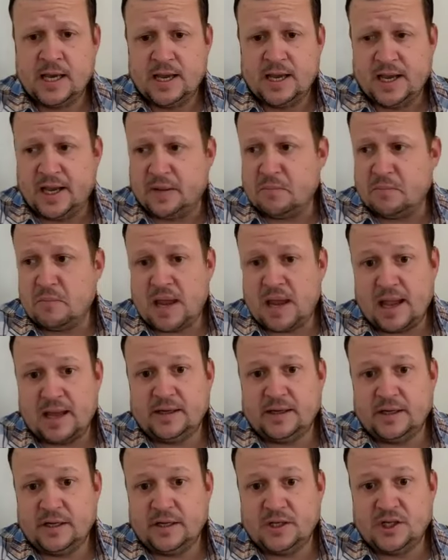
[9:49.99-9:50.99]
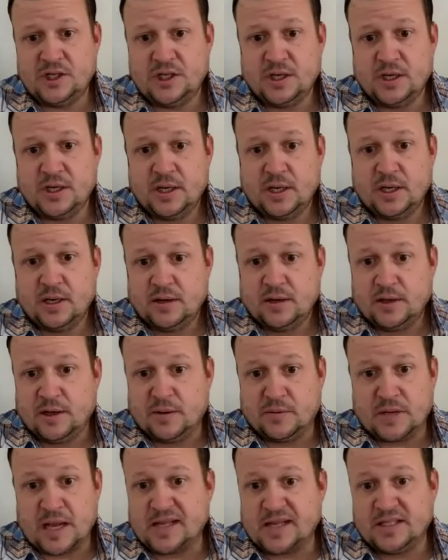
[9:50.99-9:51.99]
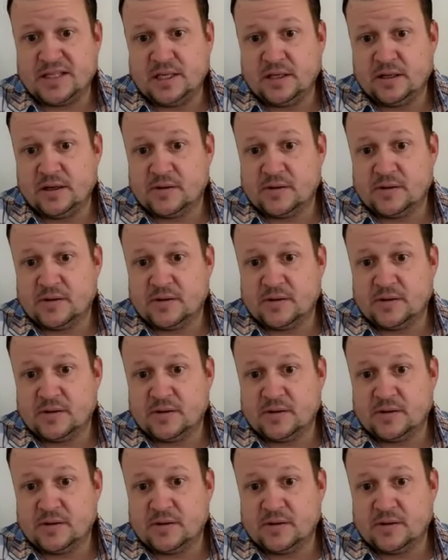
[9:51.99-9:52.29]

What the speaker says: and manage 19